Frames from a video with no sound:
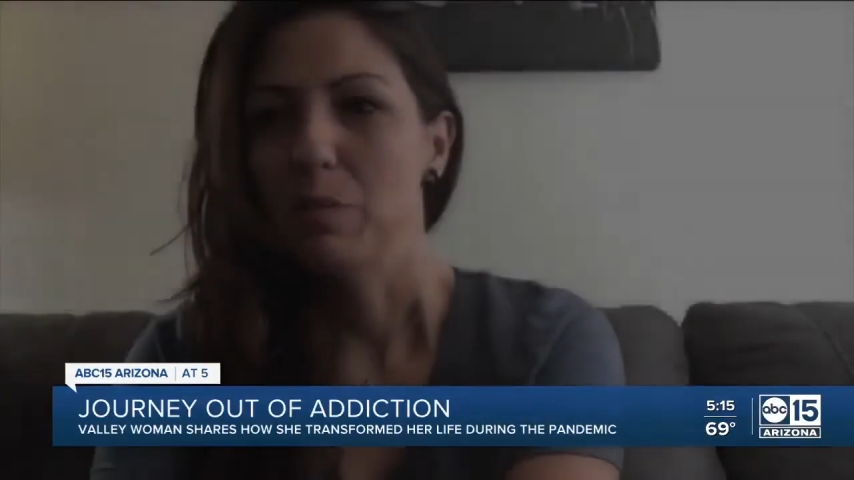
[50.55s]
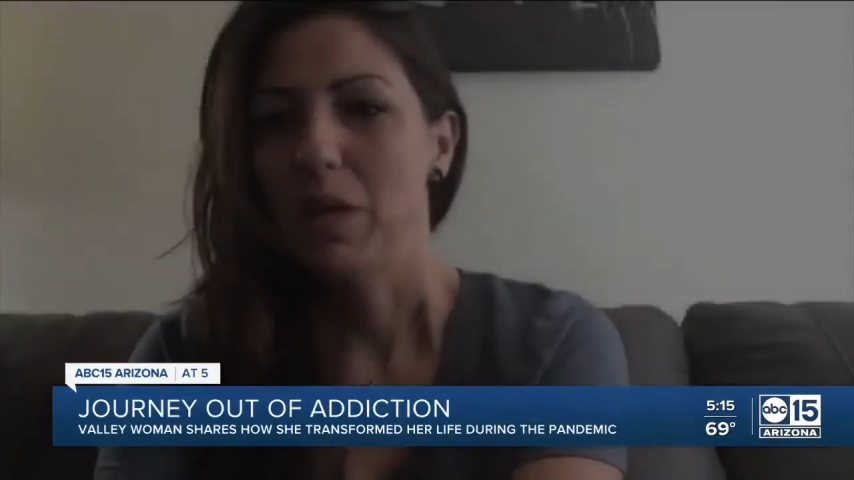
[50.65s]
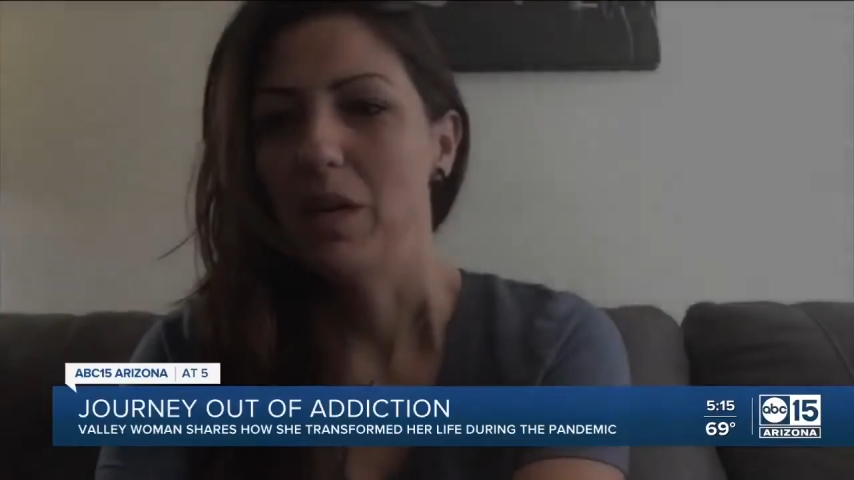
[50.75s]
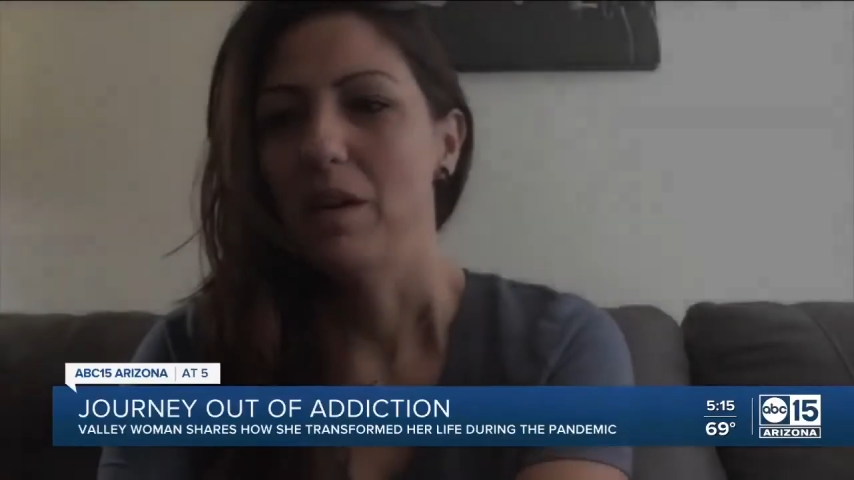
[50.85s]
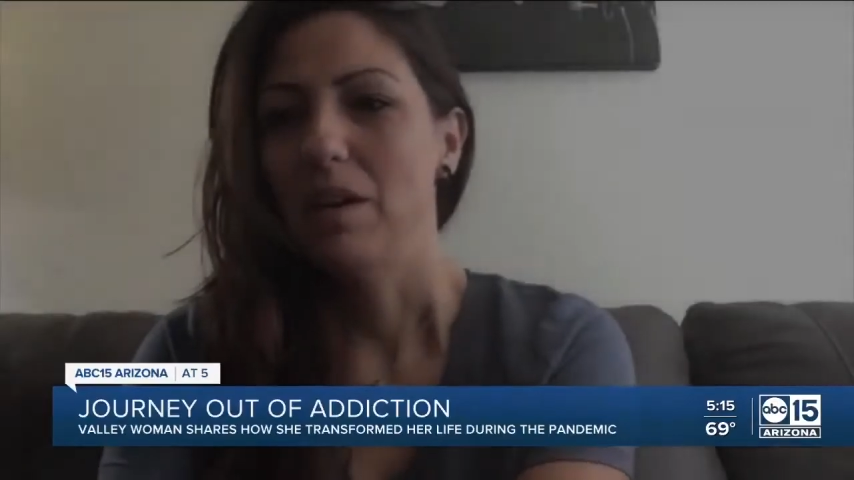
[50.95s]

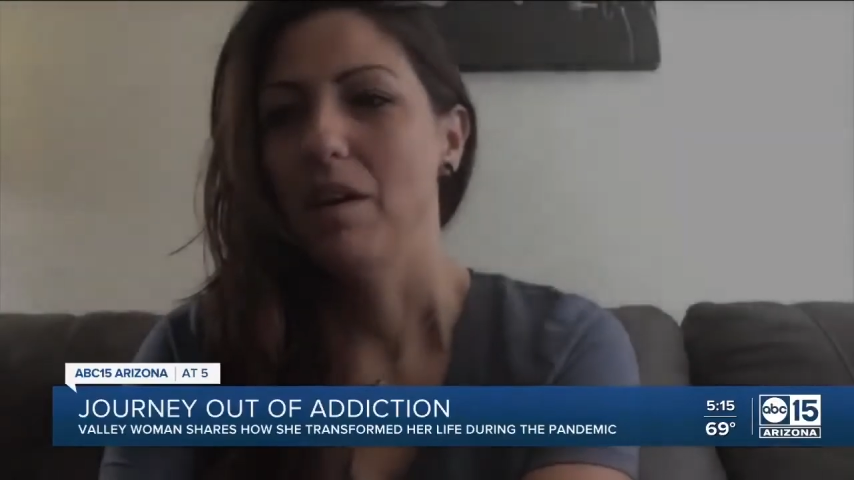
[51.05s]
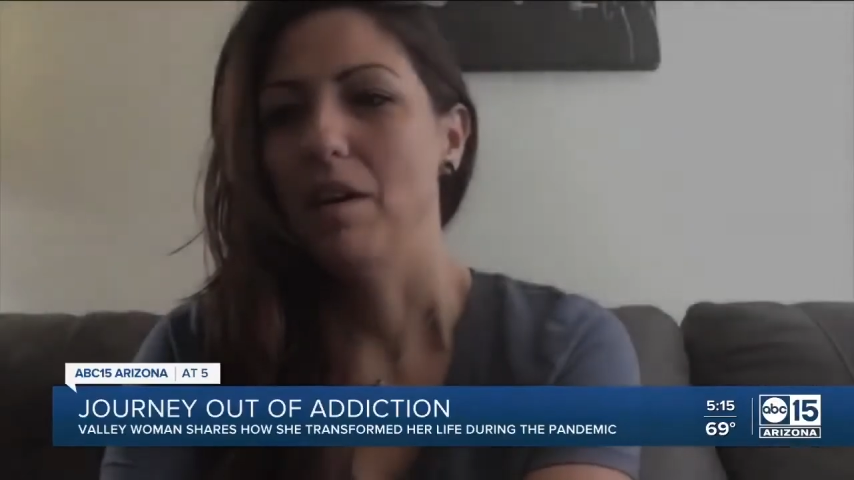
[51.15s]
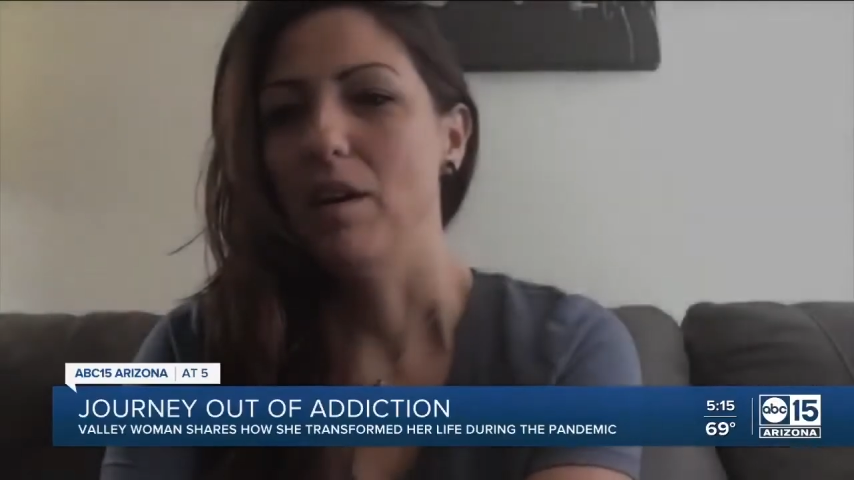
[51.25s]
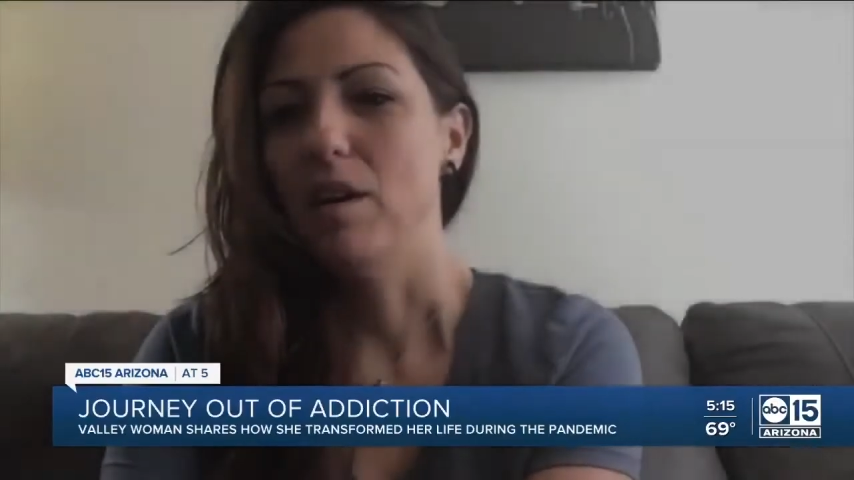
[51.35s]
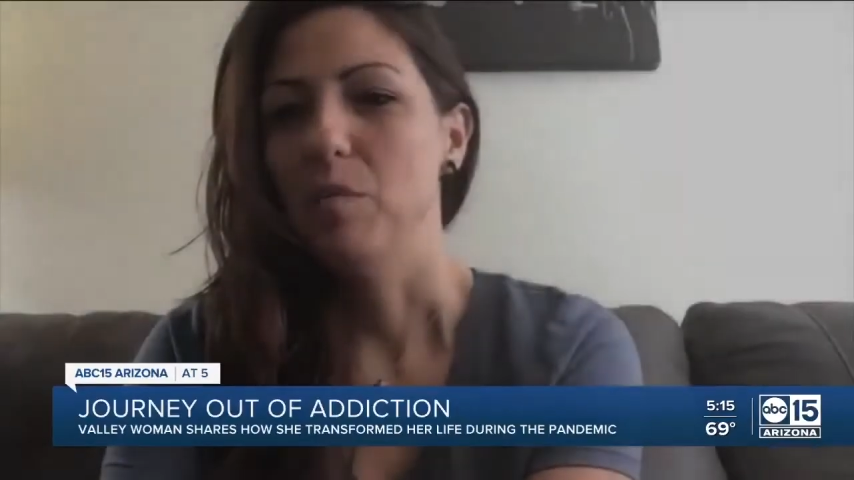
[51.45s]
me.
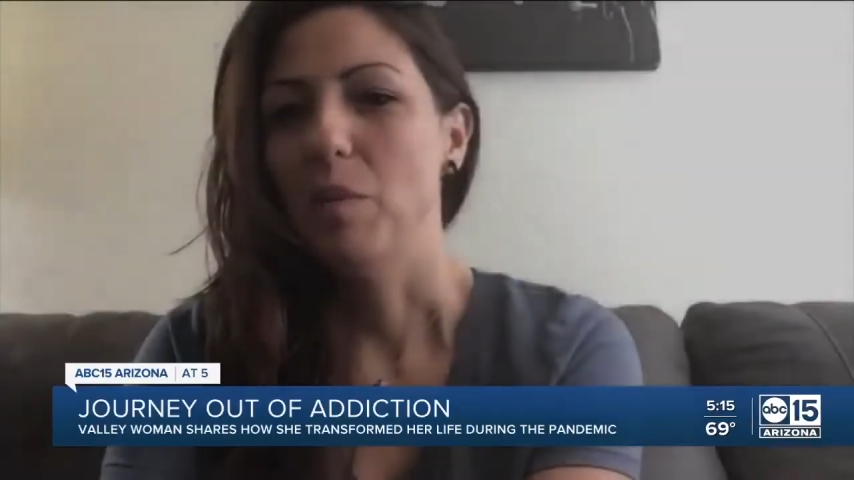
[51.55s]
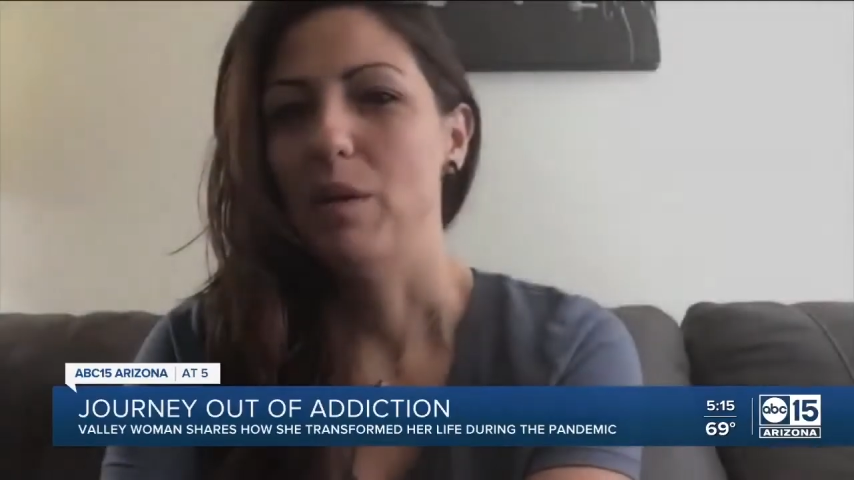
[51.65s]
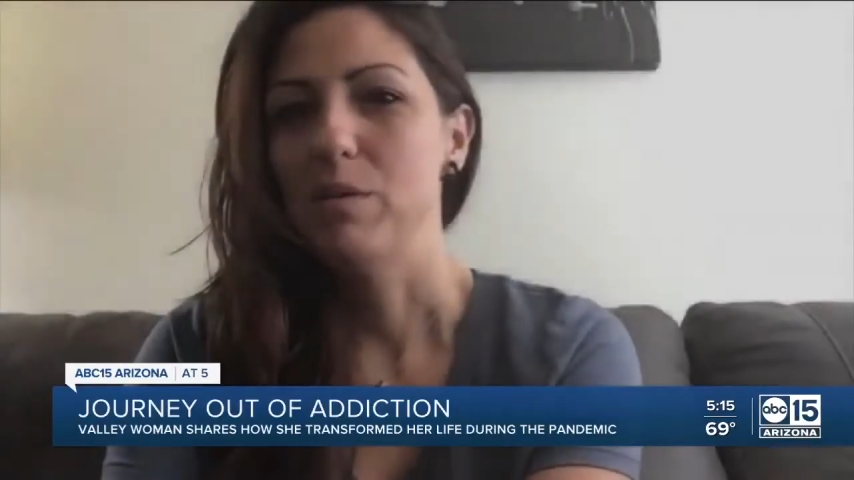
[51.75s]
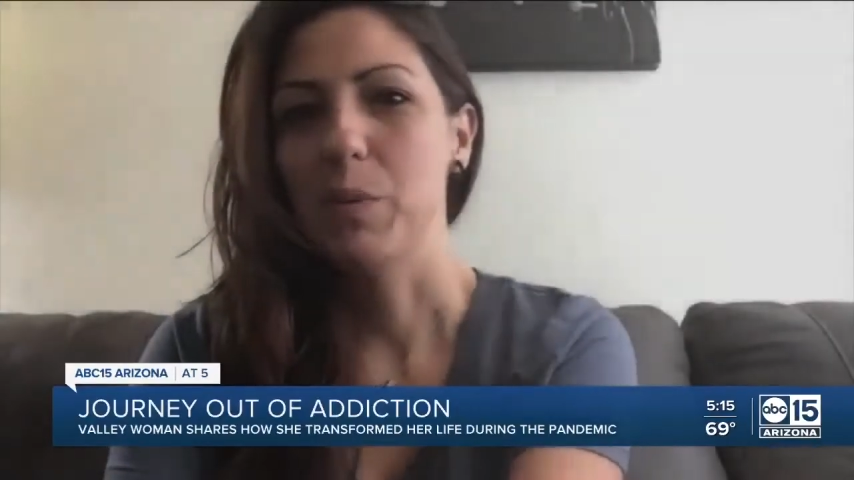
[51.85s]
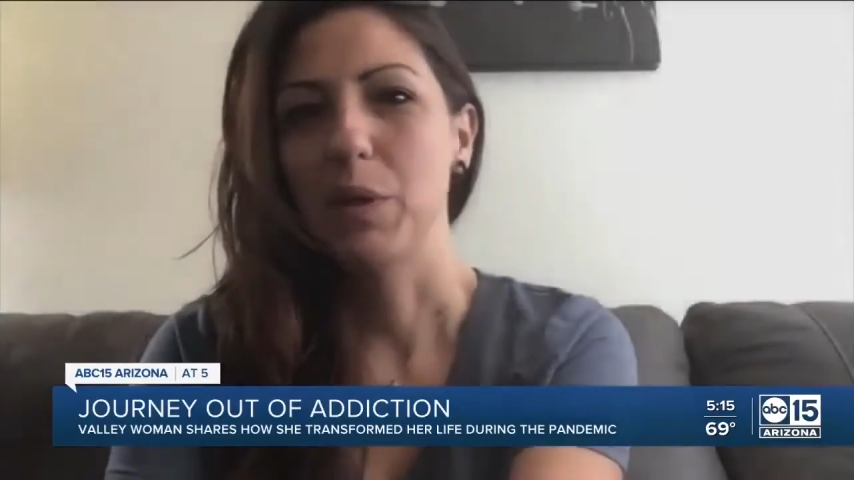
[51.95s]

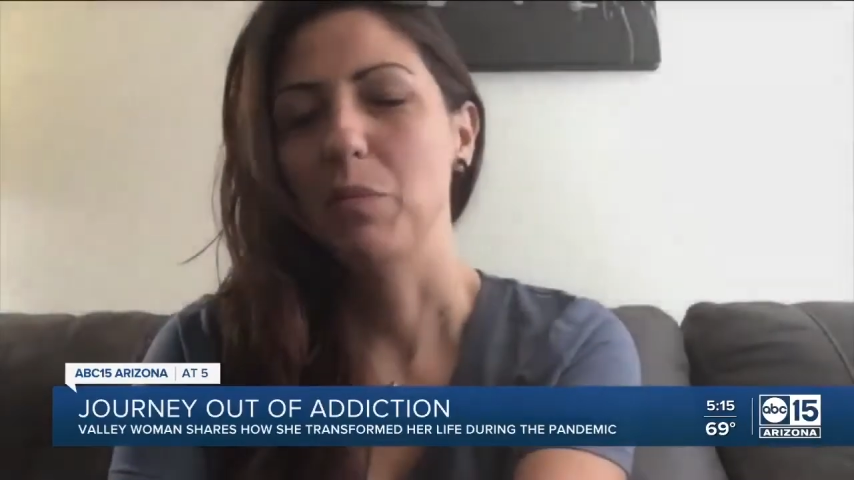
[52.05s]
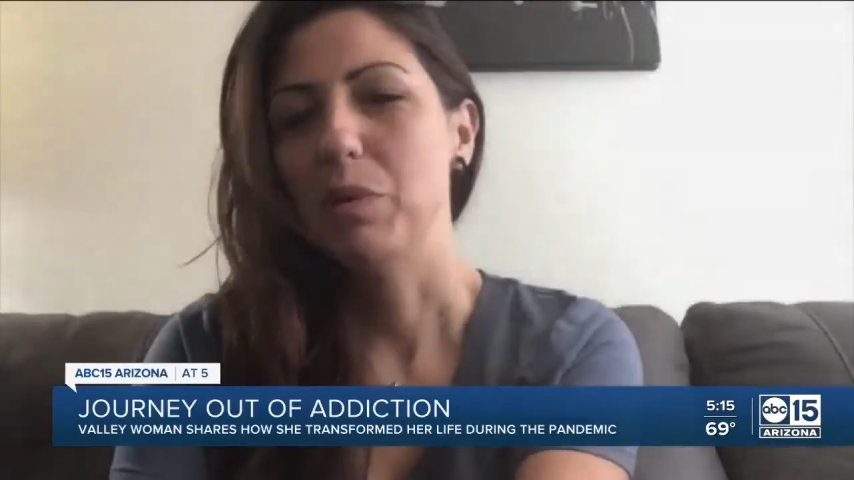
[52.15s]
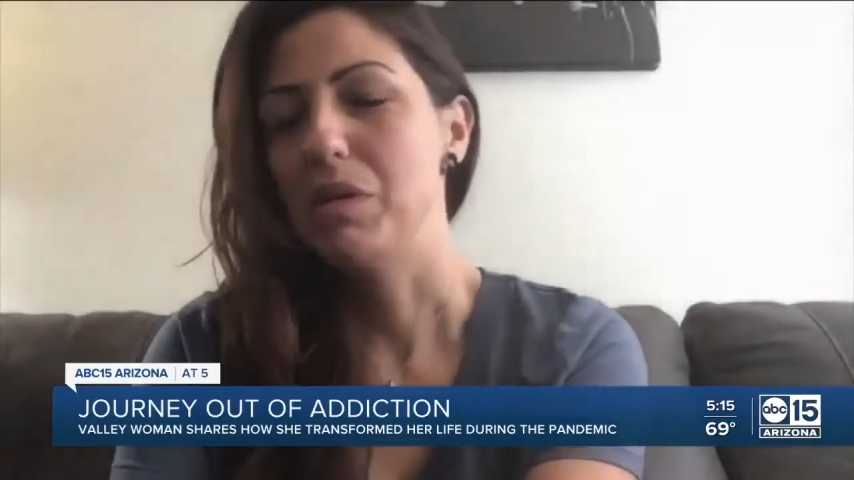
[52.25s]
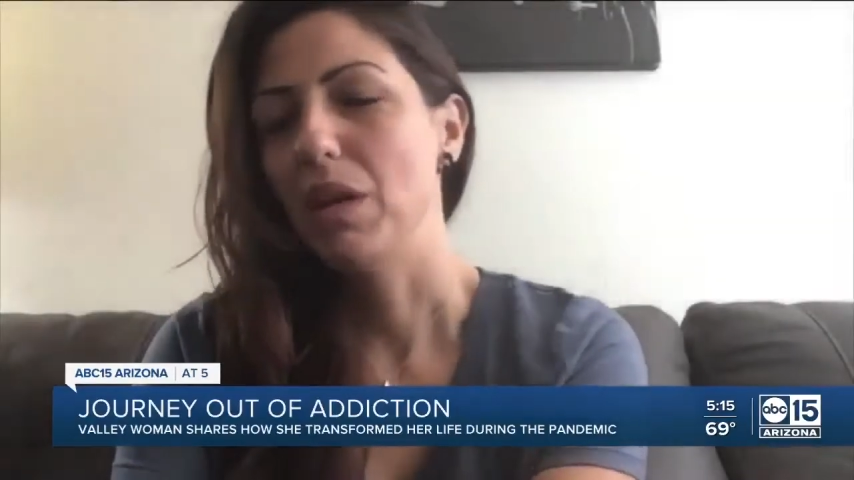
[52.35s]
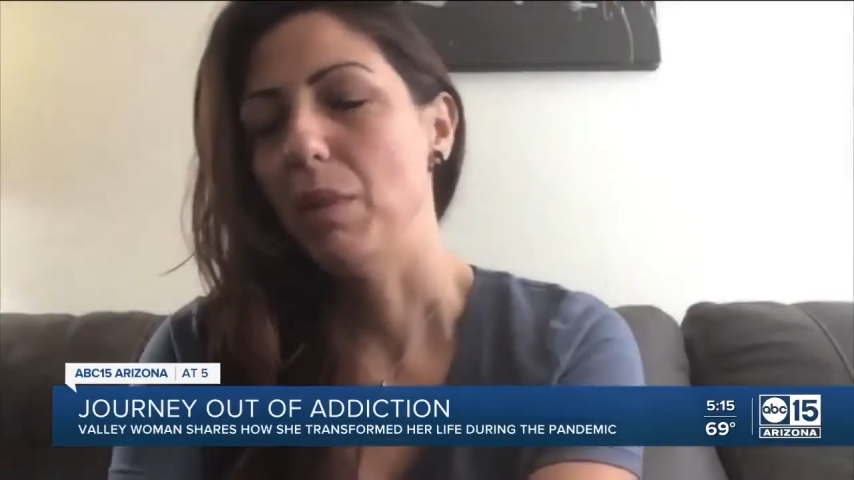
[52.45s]
I was putting
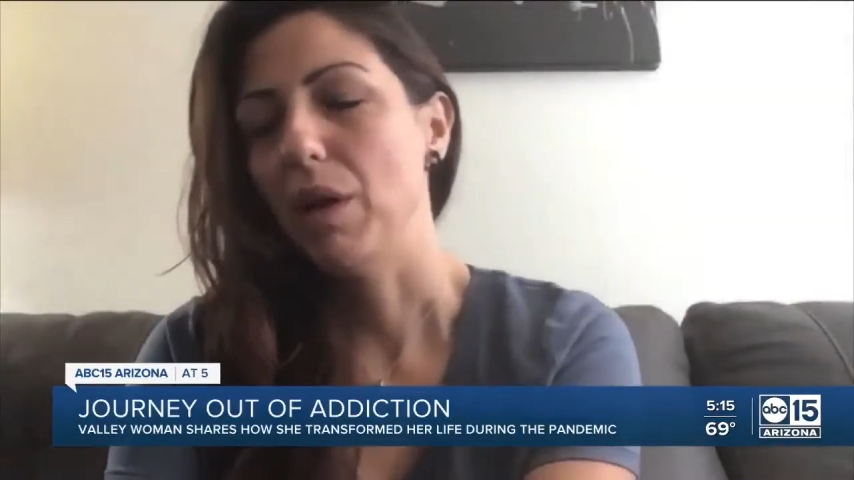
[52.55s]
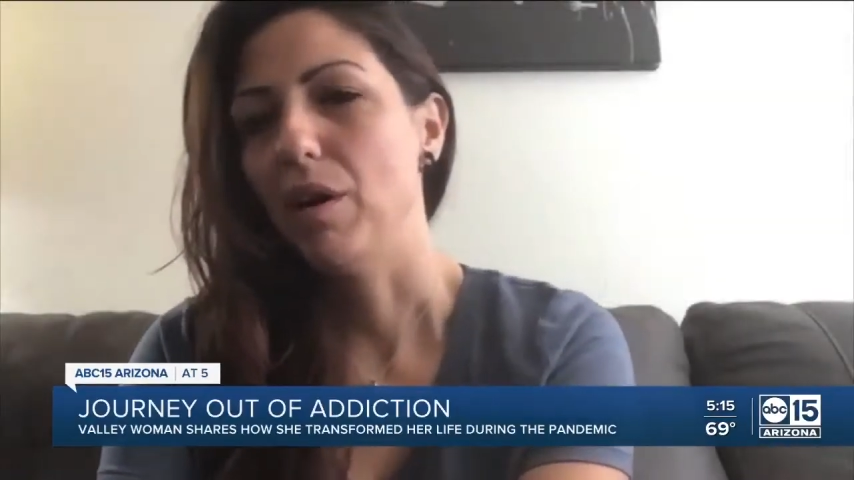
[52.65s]
whiskey in my